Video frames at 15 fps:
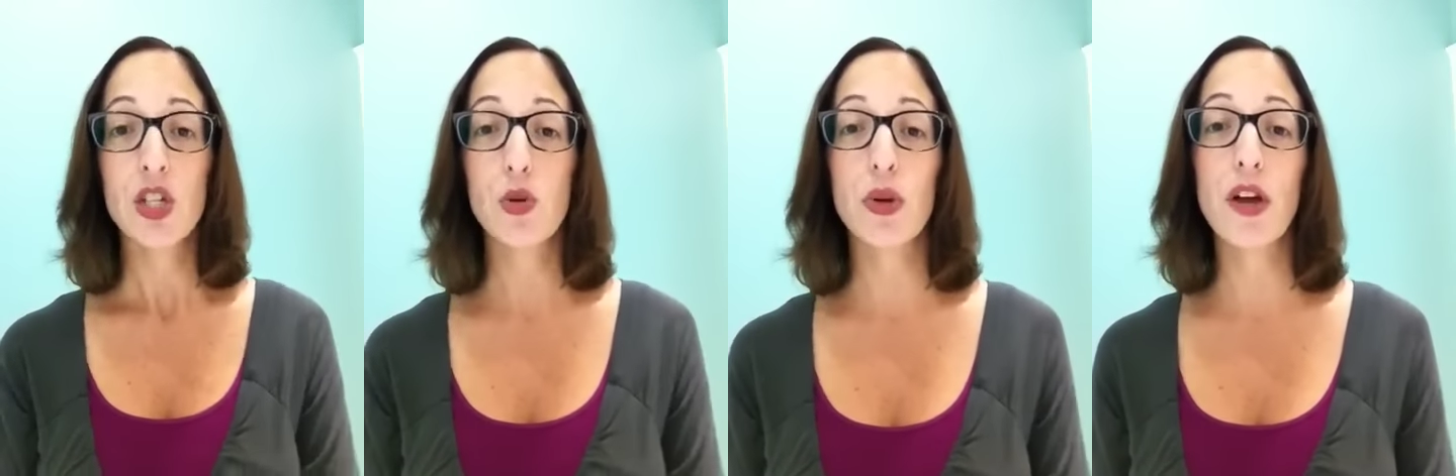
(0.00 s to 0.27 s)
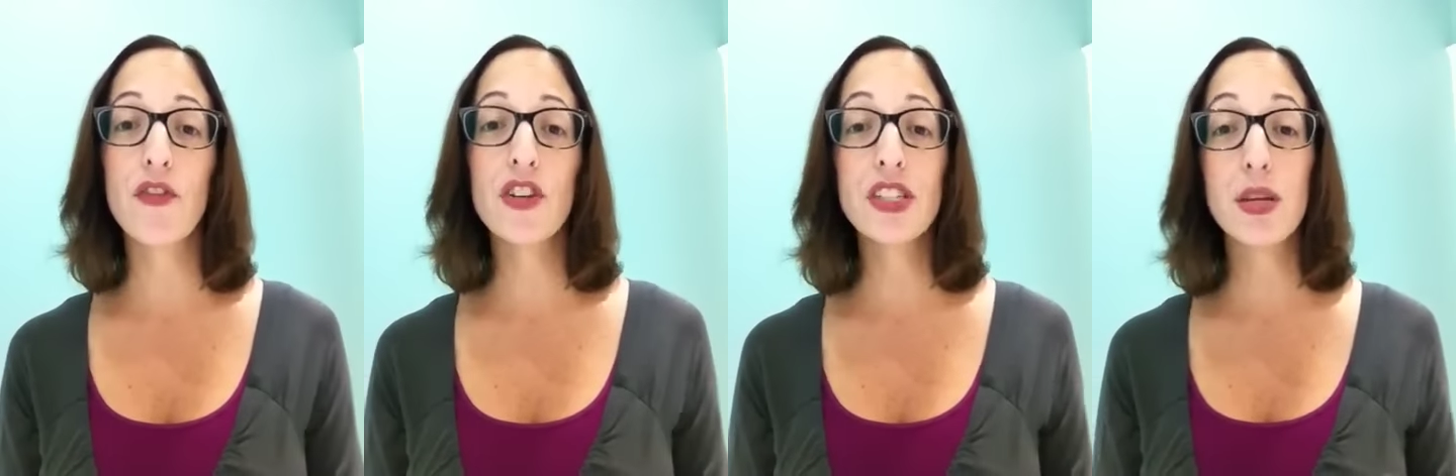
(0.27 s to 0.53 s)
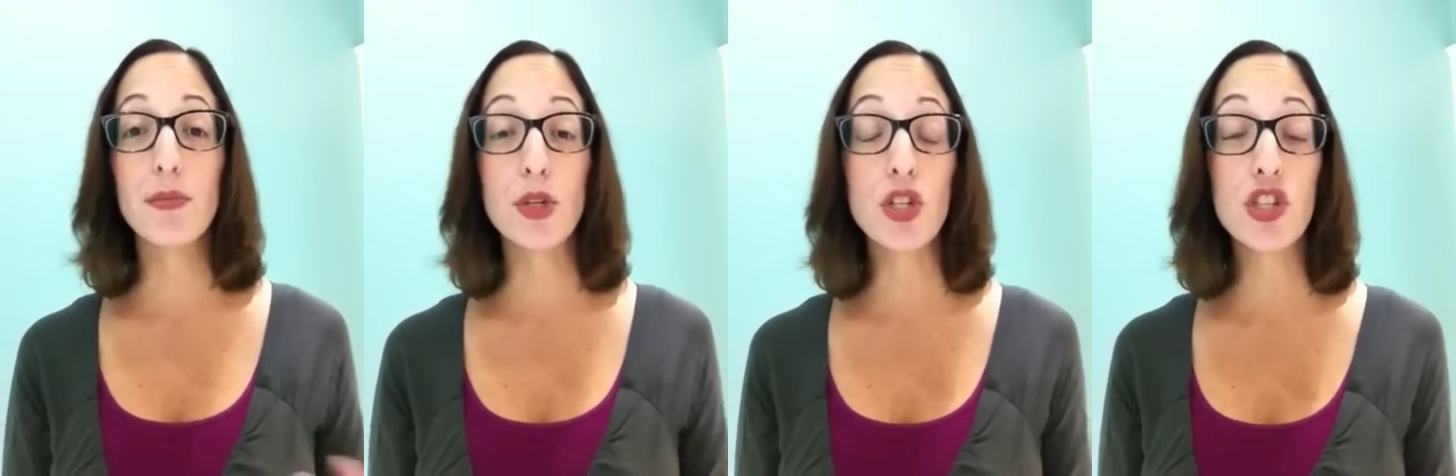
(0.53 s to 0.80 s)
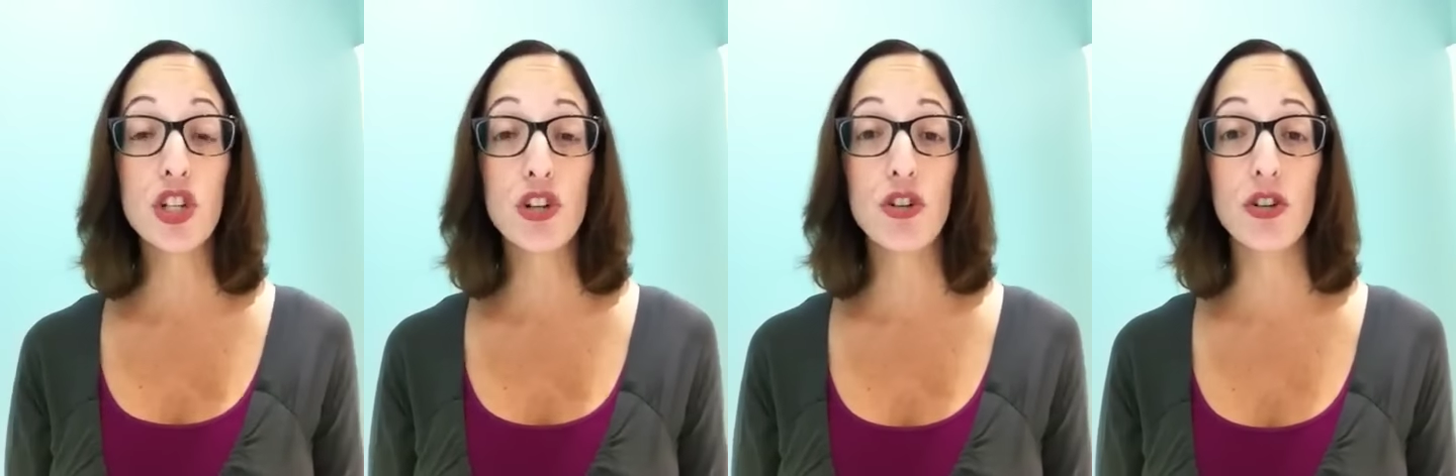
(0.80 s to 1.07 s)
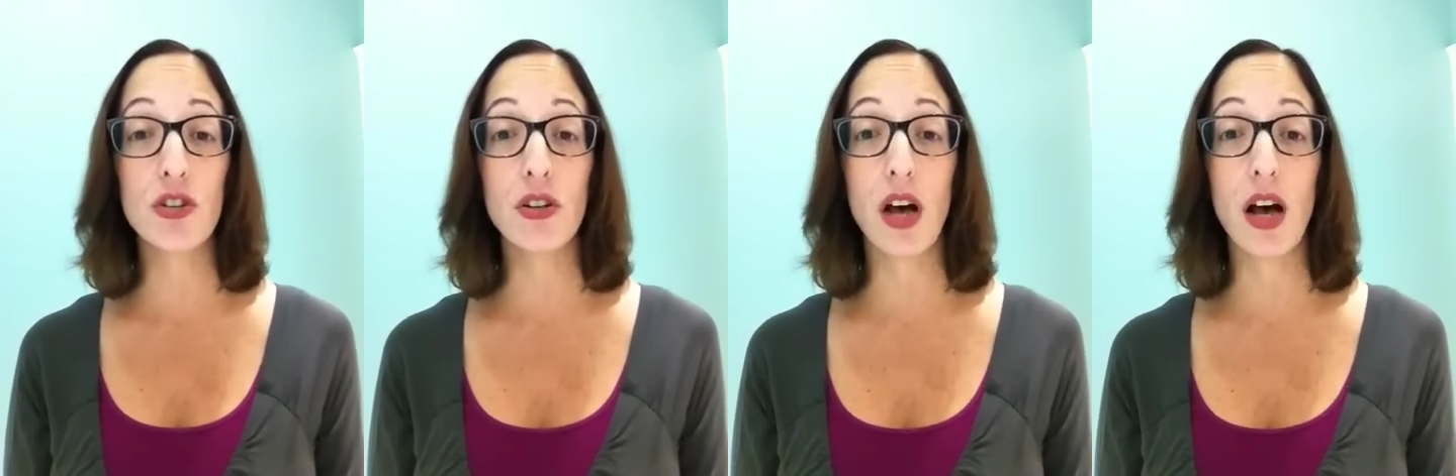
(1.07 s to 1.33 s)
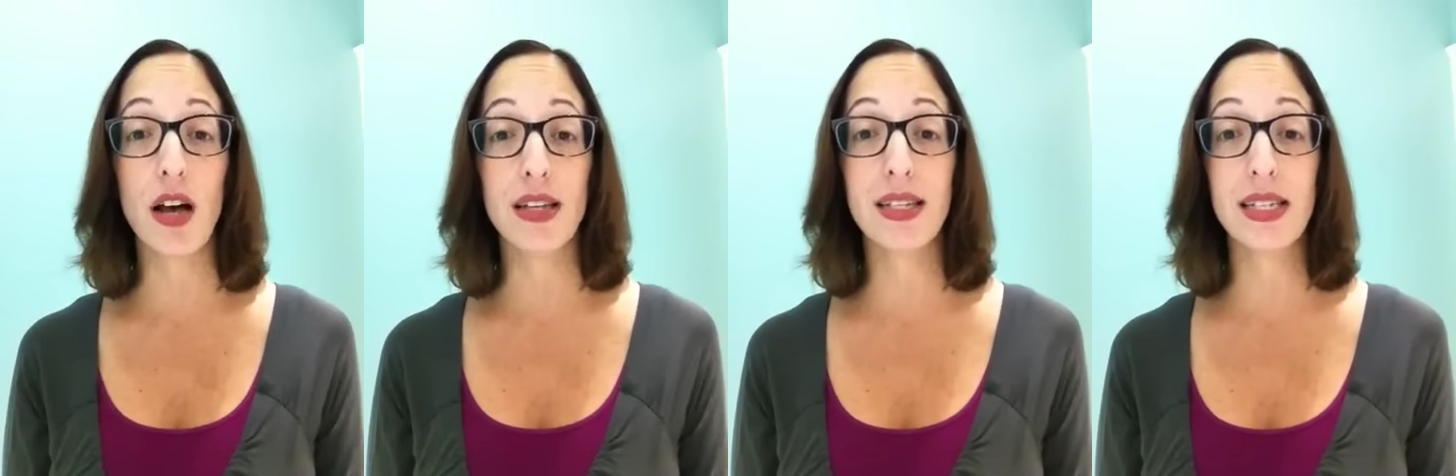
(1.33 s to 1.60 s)
So whenever it's a musical
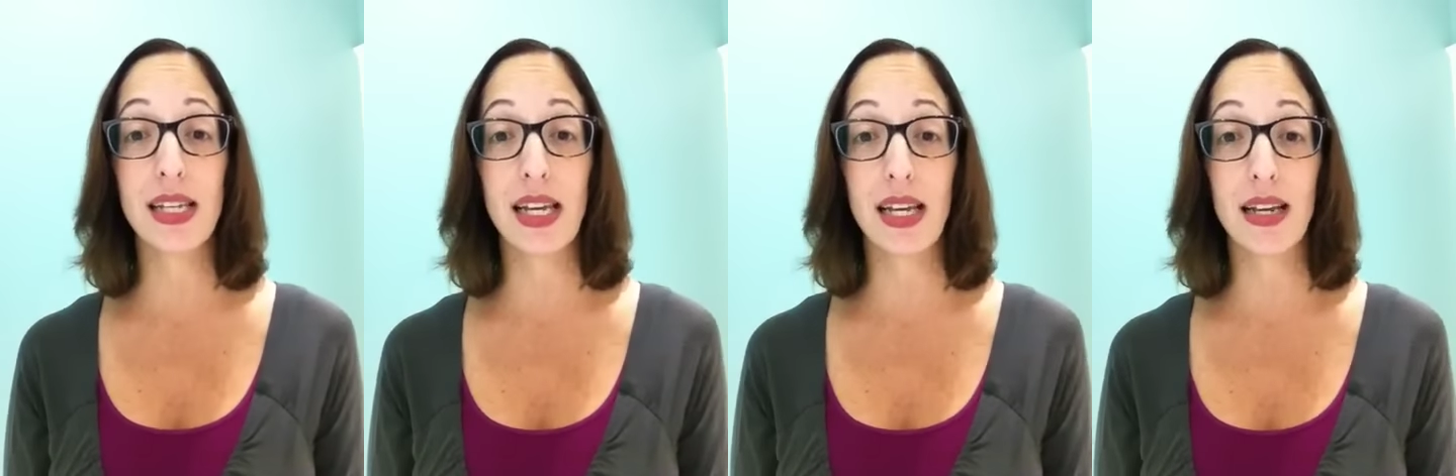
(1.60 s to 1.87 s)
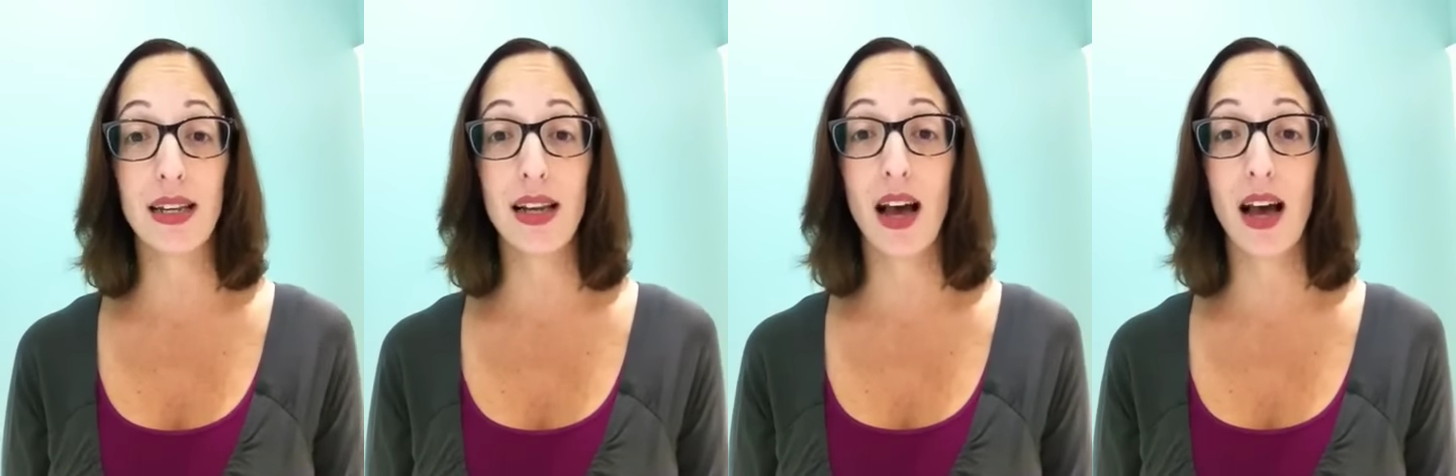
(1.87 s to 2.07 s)
scene,